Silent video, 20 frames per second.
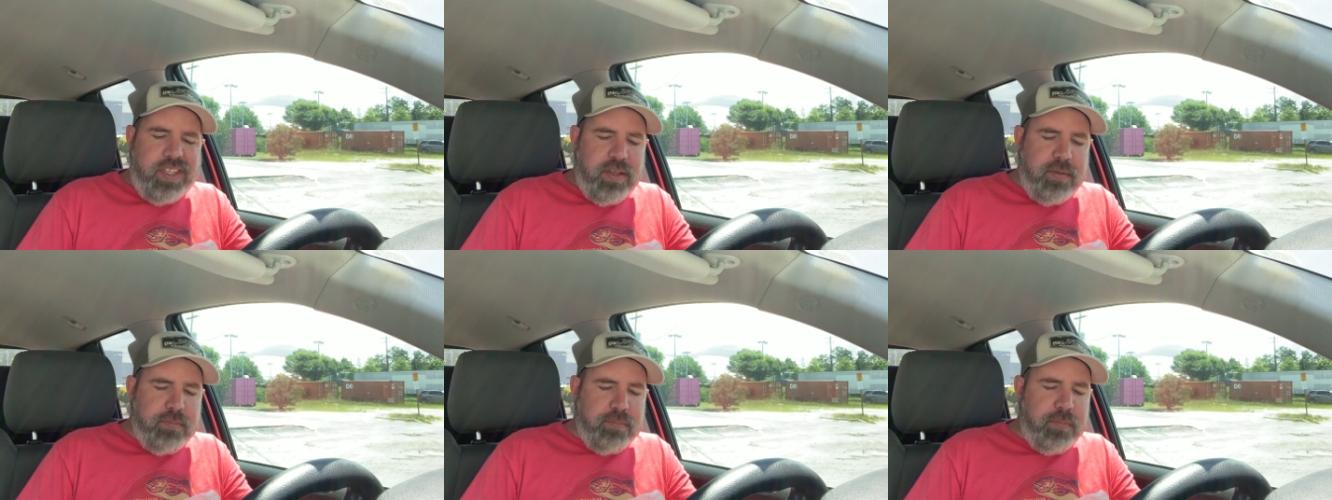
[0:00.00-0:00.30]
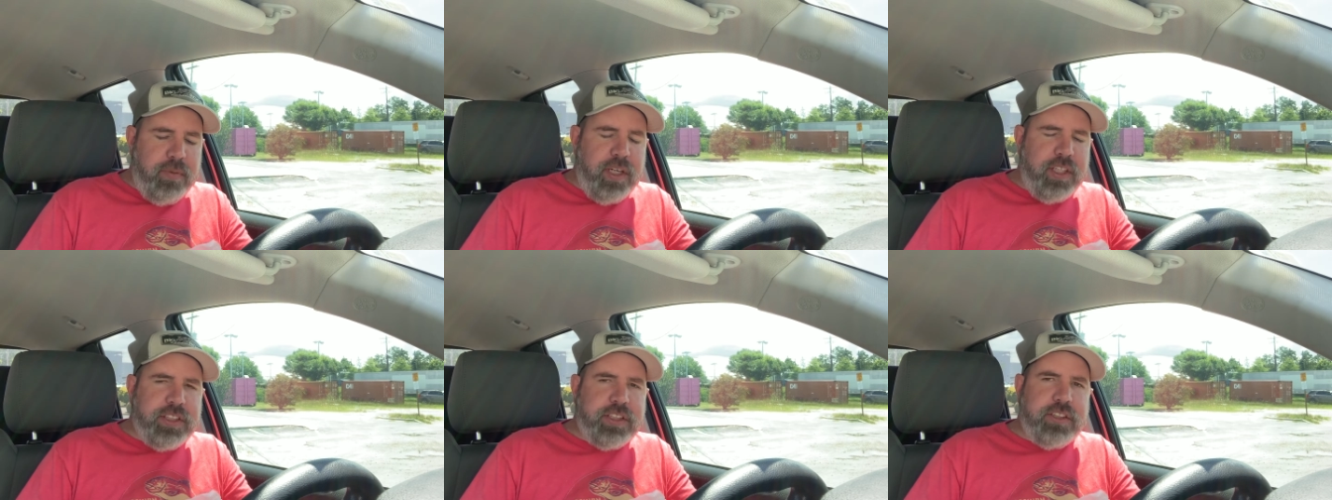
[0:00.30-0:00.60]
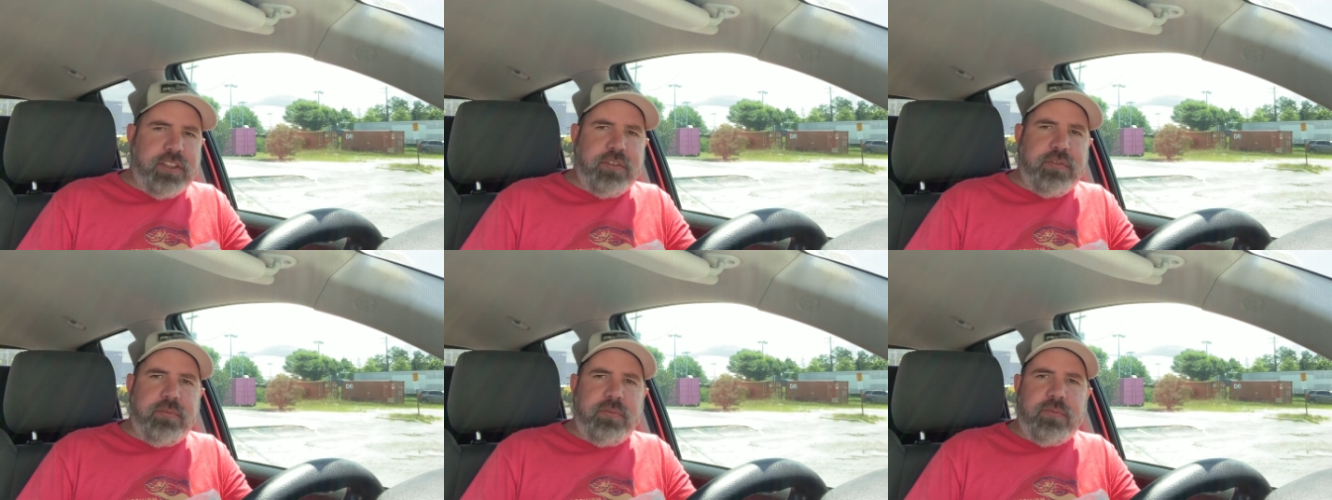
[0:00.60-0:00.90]

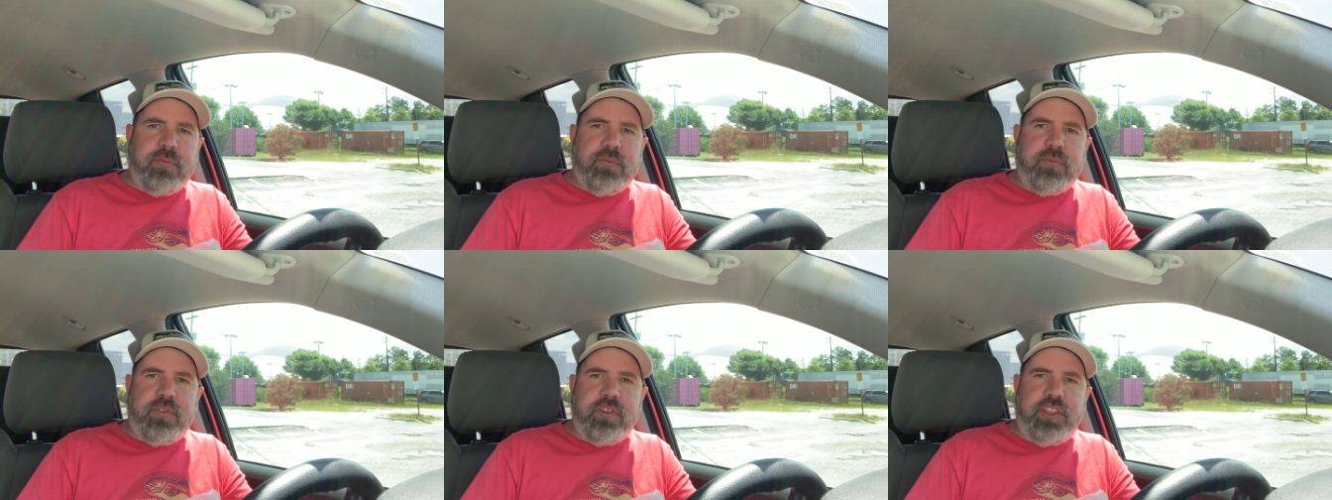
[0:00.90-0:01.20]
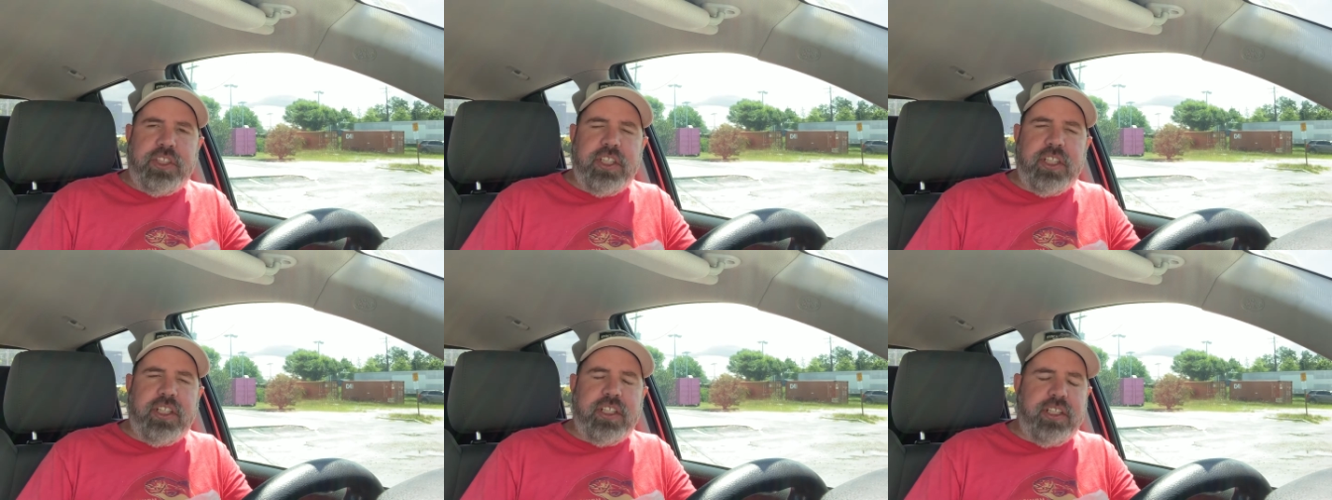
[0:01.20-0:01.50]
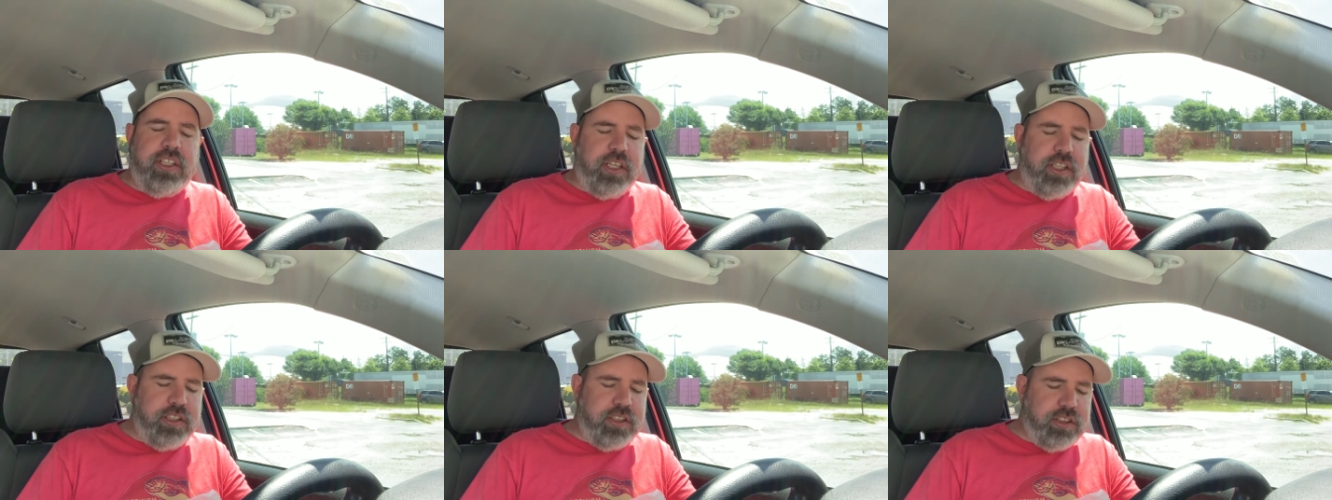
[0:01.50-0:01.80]
Mustard, chili
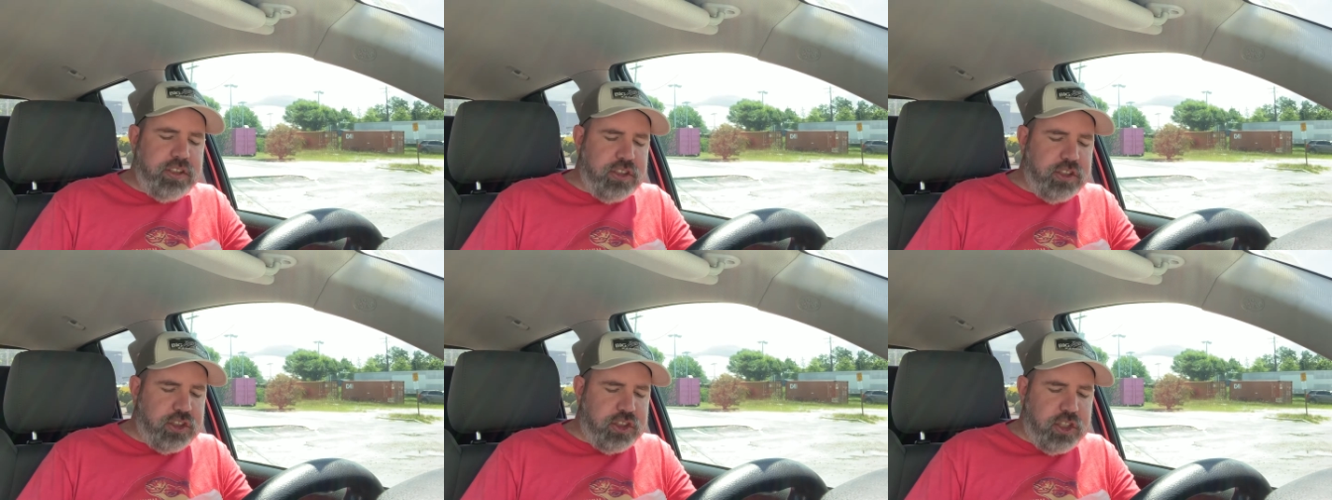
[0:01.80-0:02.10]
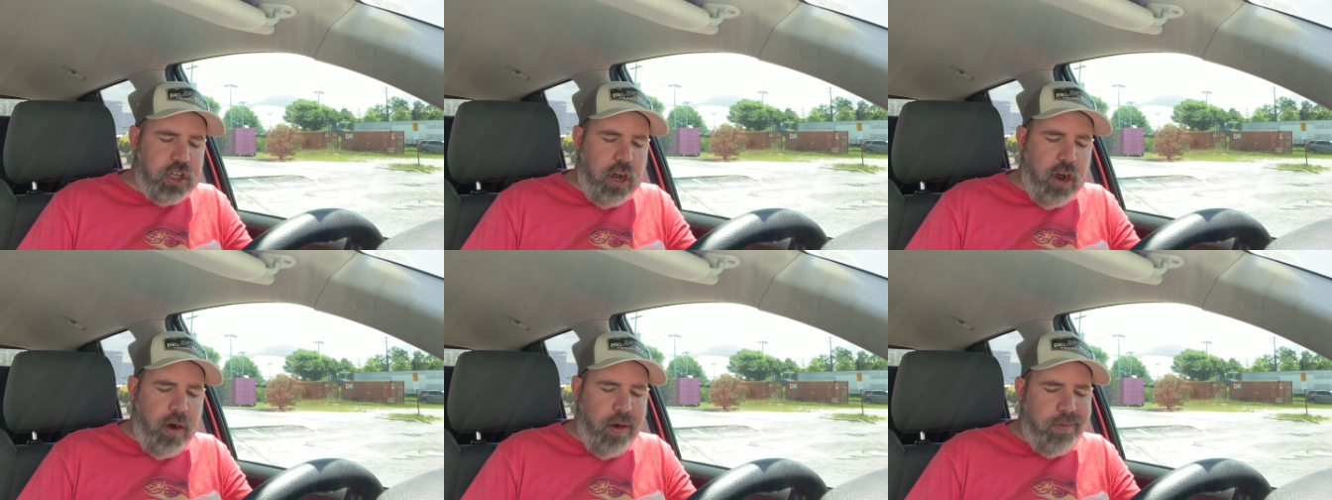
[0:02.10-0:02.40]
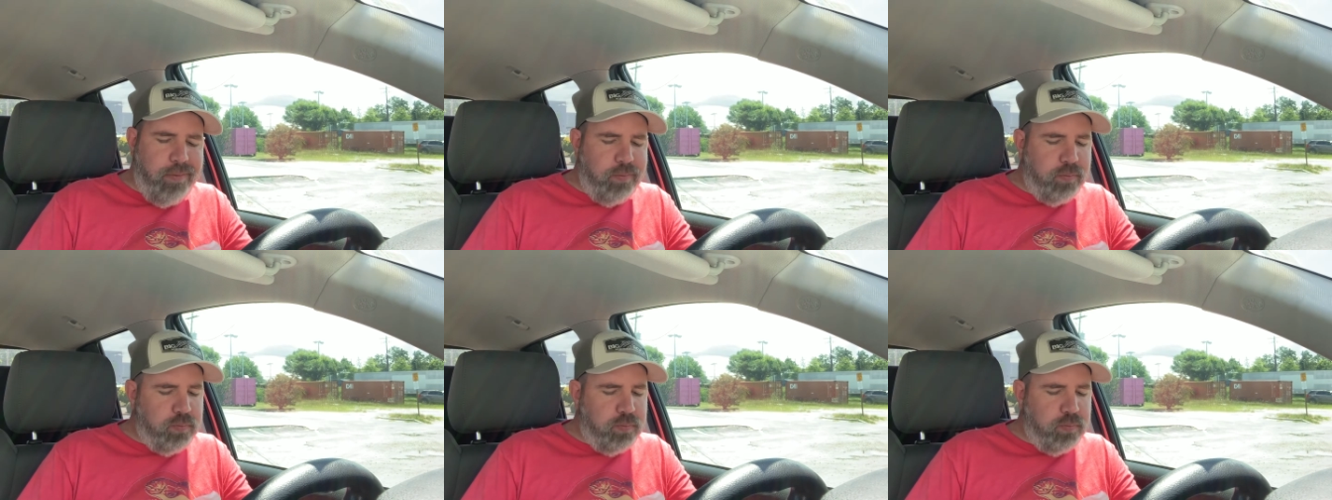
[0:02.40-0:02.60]
onions, and slaw.